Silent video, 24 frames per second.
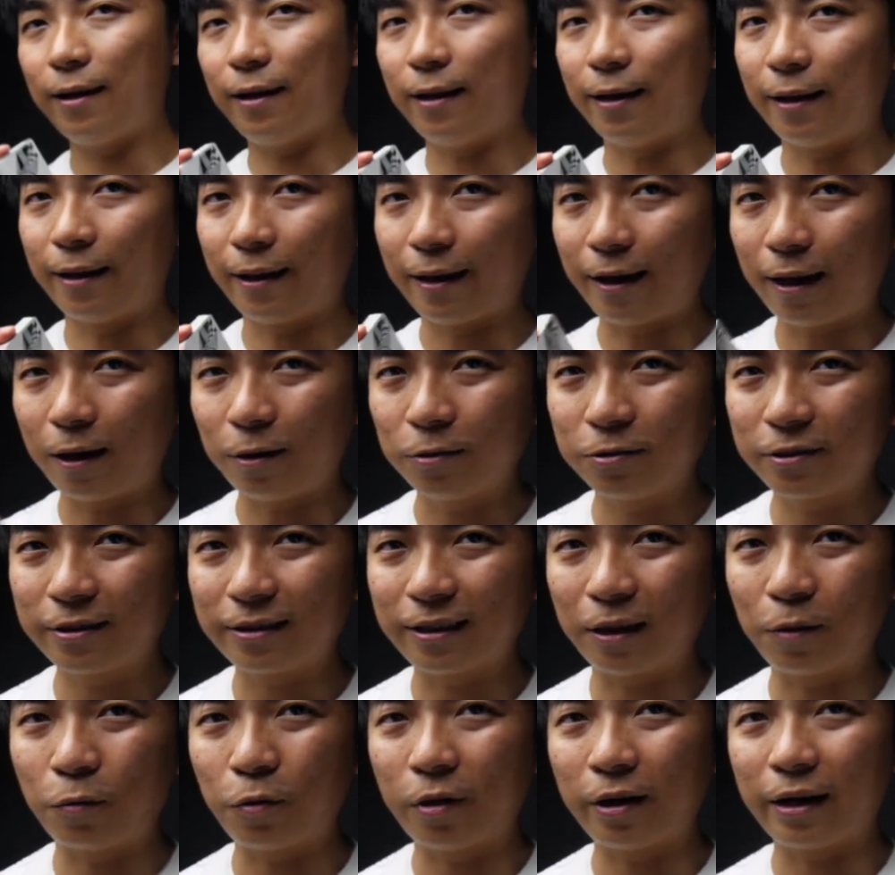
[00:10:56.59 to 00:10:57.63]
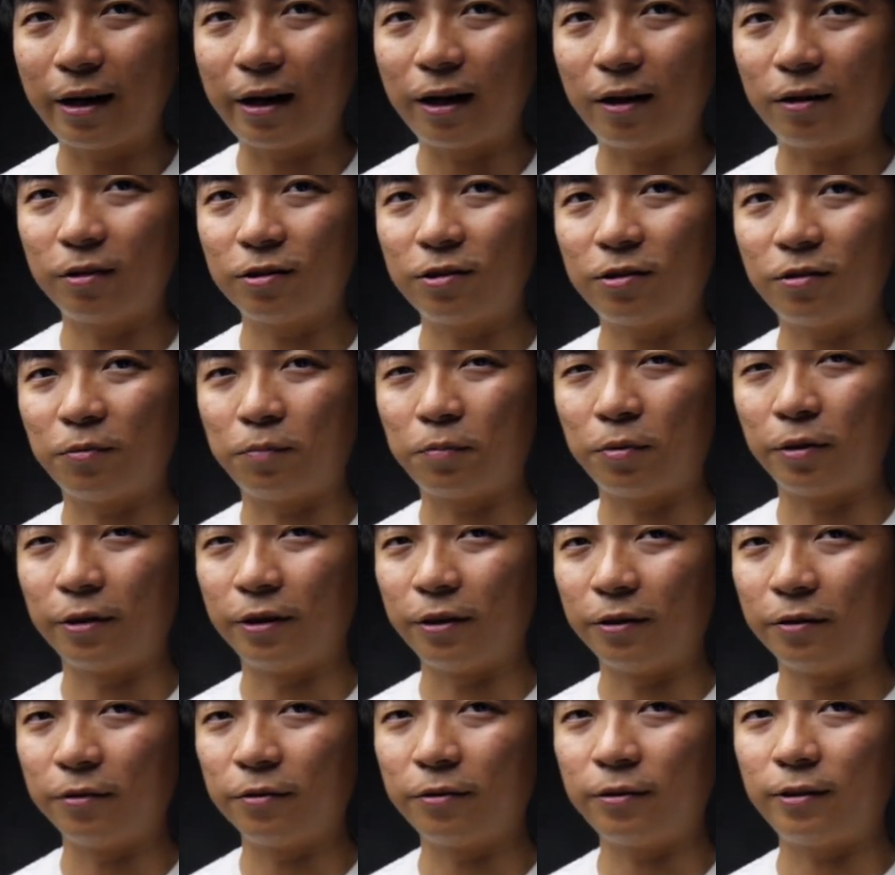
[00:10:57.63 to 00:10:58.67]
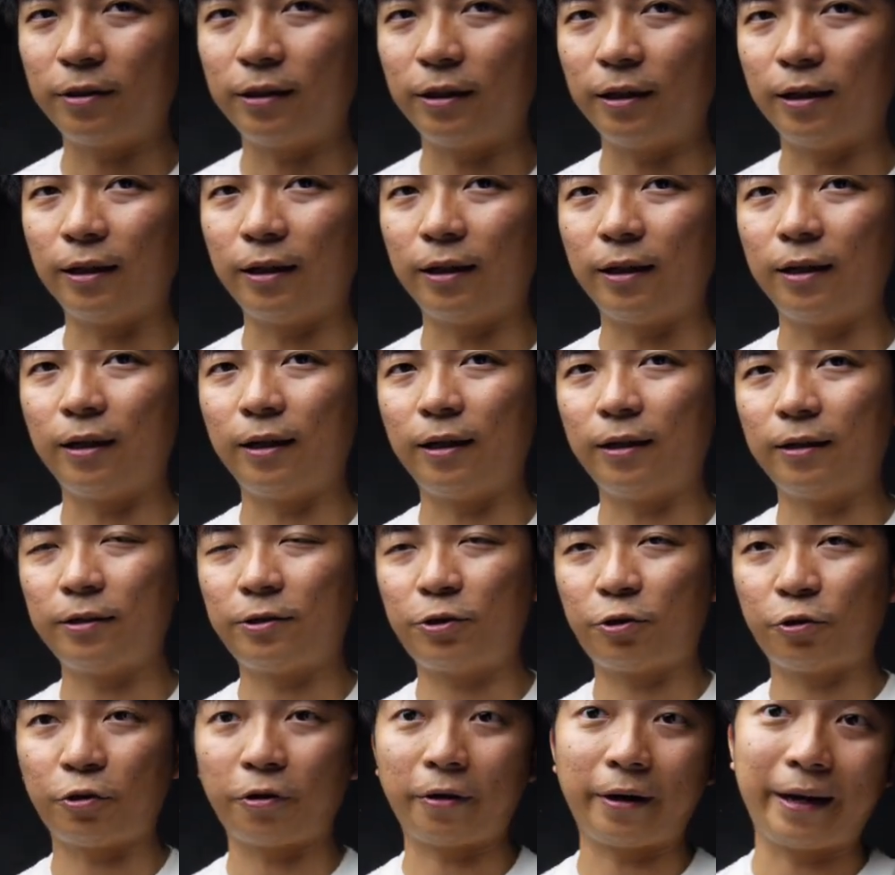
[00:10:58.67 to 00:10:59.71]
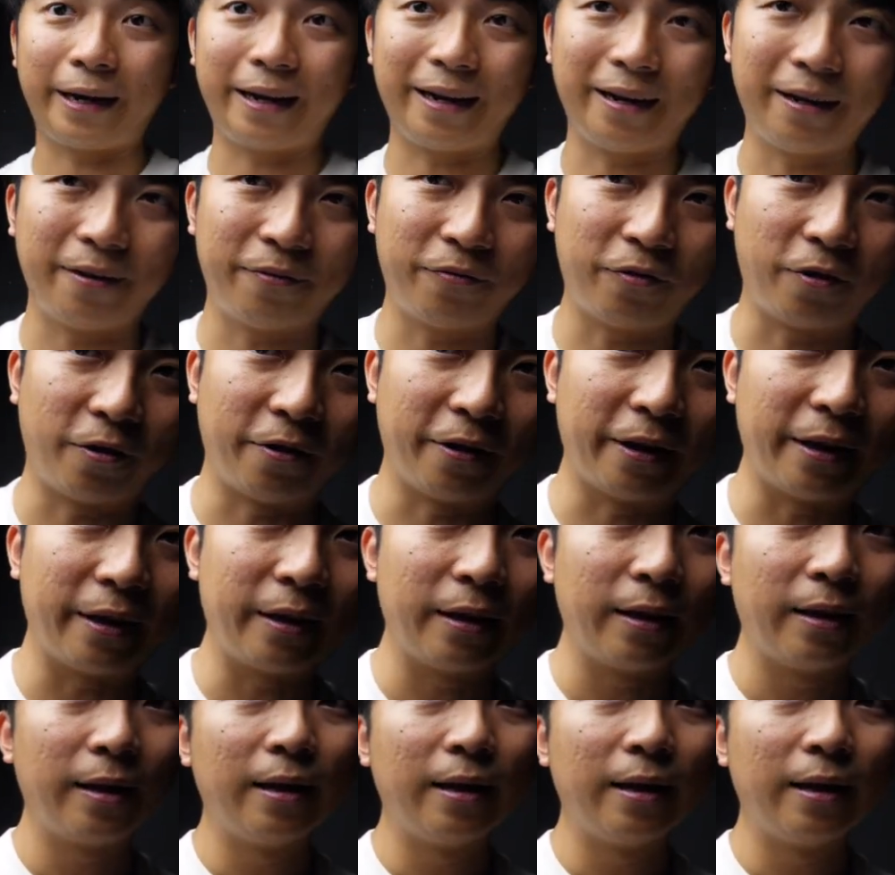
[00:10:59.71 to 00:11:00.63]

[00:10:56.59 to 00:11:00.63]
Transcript: allowed someone else to produce the trailer for it.